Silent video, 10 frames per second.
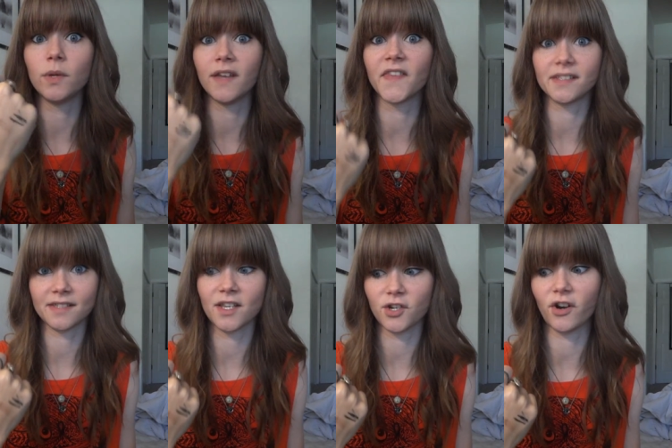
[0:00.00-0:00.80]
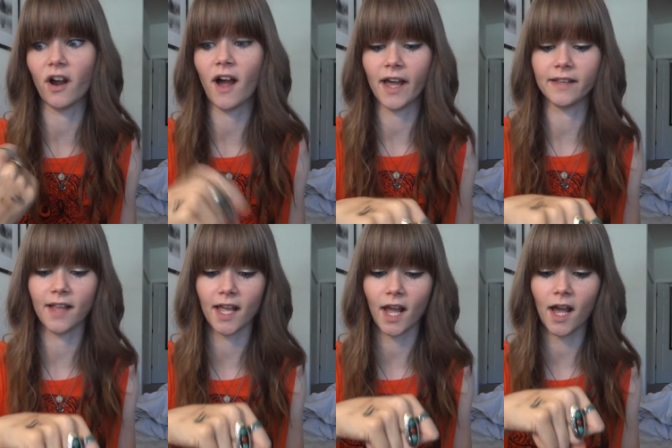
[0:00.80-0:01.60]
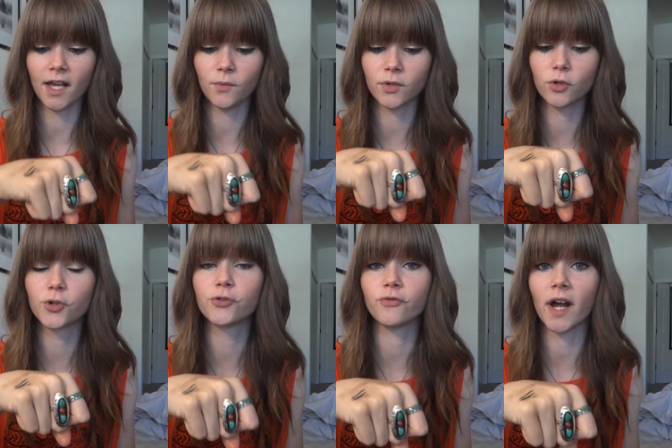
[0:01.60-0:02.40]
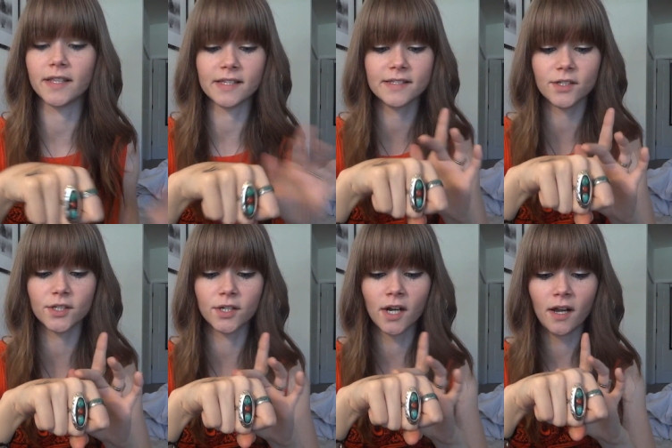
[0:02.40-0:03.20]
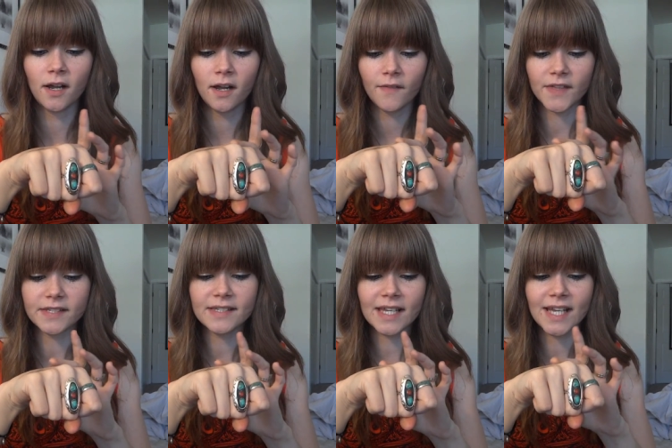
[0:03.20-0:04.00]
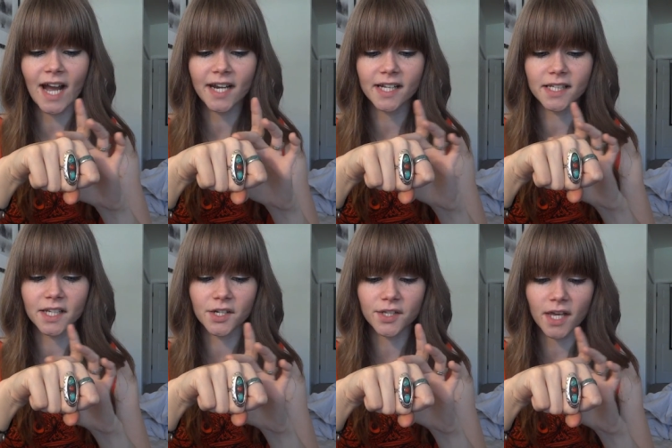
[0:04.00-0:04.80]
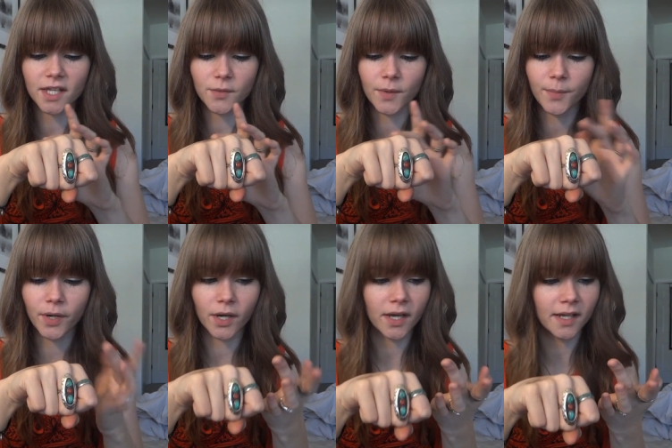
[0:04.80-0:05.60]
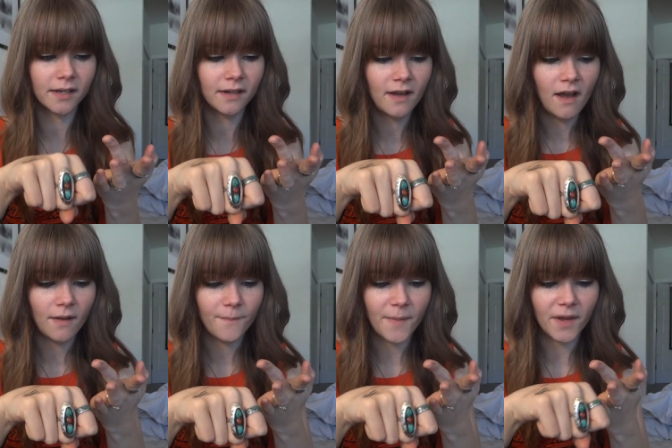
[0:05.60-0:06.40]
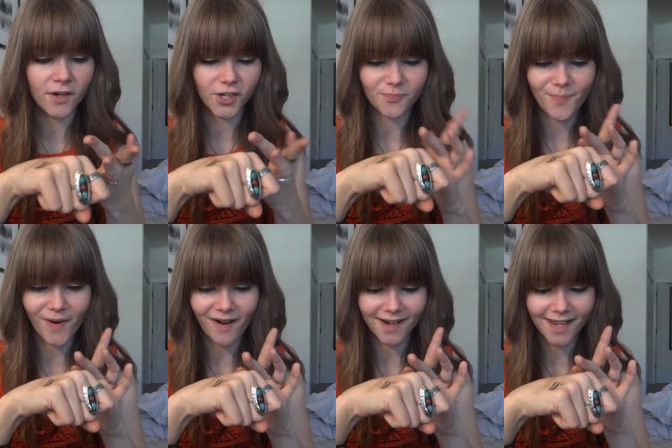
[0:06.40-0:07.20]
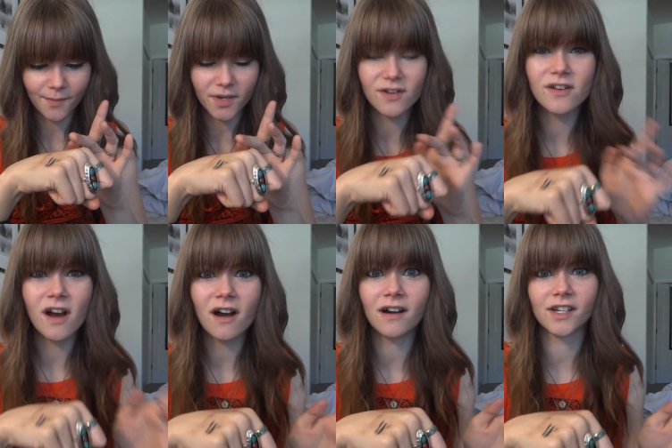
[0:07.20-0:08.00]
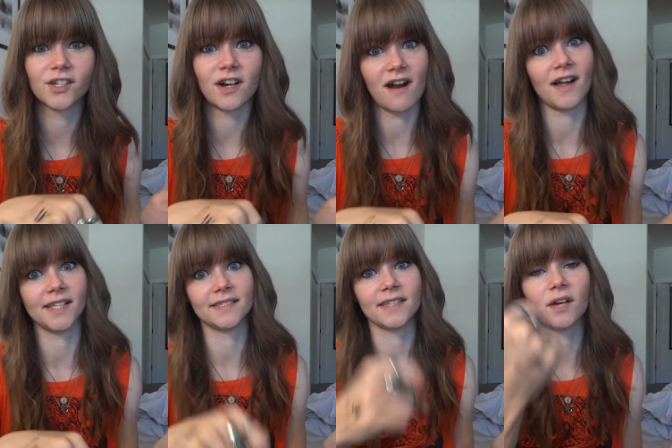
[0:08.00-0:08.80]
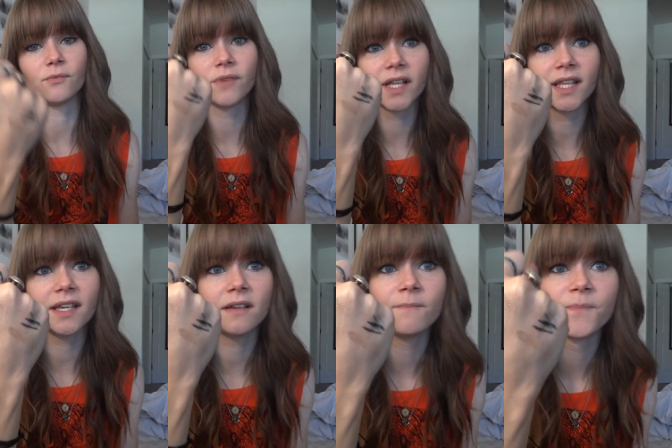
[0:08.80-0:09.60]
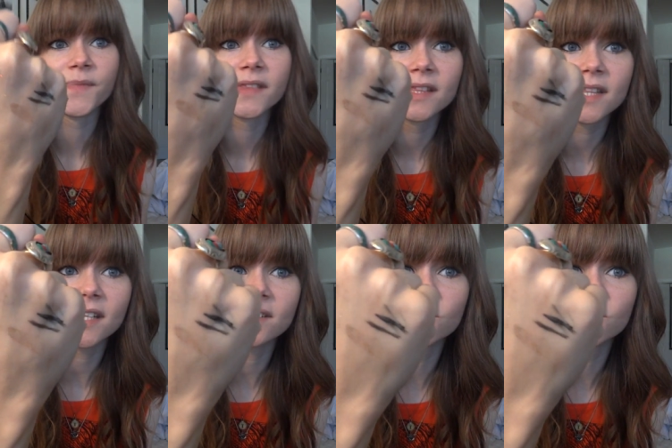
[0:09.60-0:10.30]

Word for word: you get this in your eye. Like I would cry. These are, this is like kind of glitter that you would put maybe on your body, but not on your eyes. Like really, that